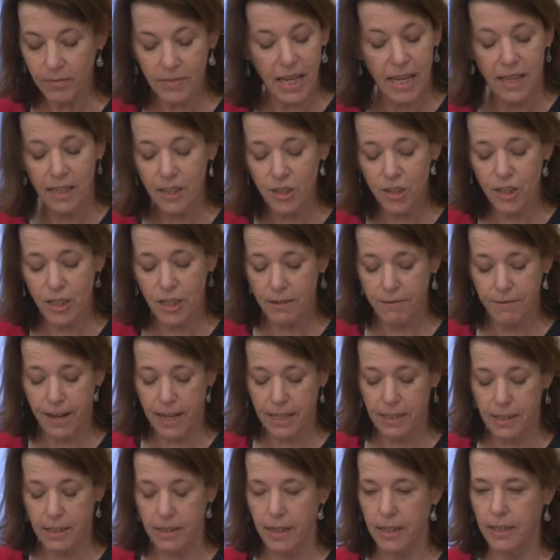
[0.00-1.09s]
And it's just a
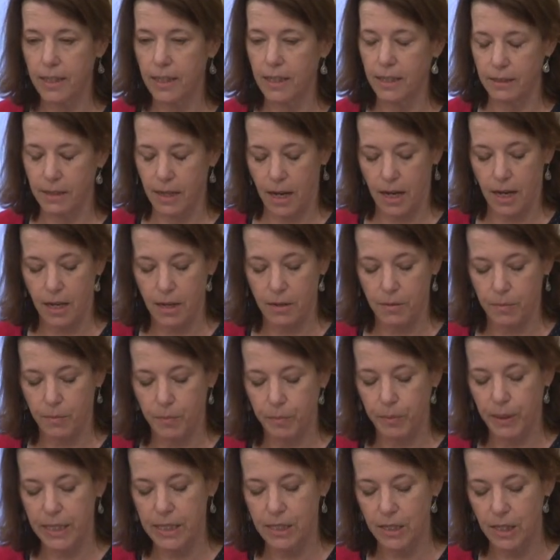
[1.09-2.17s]
fascinating uh,
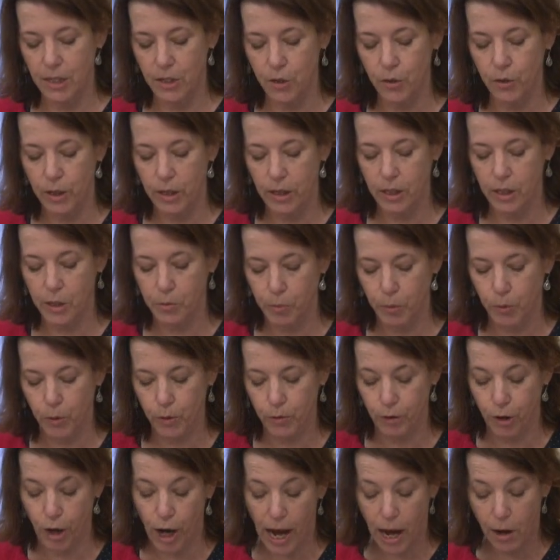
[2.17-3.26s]
place that you can
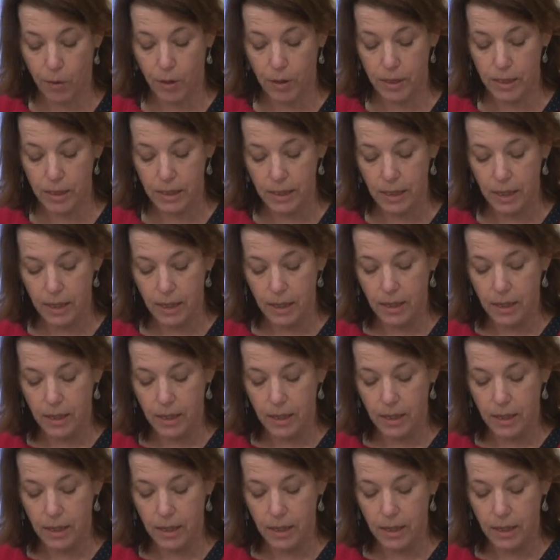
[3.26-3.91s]
explore for hours.